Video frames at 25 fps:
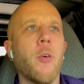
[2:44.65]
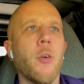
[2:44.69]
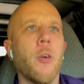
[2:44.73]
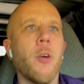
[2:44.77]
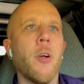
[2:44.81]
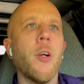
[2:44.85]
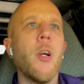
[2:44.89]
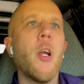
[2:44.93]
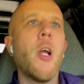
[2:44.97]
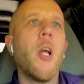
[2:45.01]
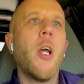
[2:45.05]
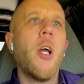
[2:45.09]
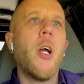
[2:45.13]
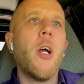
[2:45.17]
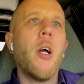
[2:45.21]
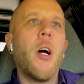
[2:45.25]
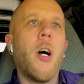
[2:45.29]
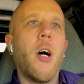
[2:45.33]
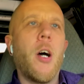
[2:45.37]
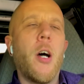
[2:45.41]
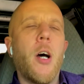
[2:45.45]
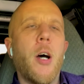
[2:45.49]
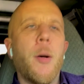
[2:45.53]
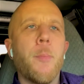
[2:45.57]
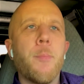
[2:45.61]

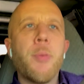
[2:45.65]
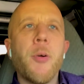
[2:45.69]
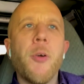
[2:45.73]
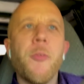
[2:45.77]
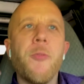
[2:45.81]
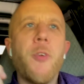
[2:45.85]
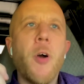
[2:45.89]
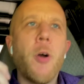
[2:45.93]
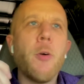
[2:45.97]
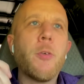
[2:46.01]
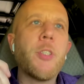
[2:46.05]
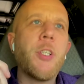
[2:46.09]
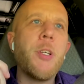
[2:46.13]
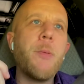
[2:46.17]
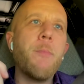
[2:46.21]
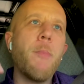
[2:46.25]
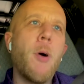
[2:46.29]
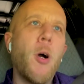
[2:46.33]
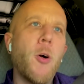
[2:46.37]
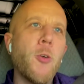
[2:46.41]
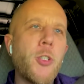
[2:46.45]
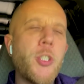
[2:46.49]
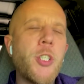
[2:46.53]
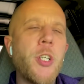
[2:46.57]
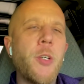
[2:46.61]
or provokes
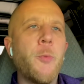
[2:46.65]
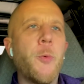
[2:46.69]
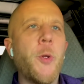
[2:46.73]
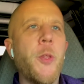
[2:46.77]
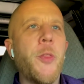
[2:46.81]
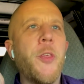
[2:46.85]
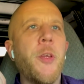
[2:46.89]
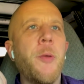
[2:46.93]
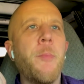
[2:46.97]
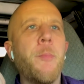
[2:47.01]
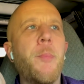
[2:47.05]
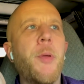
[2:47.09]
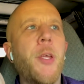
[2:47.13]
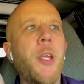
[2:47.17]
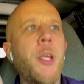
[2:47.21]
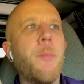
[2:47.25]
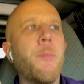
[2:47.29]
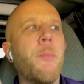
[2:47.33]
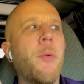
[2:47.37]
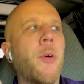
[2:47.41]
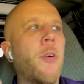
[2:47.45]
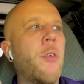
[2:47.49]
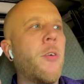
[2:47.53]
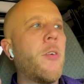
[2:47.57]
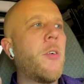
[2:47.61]
emotion within
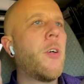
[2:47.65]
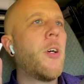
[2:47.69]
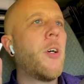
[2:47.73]
people.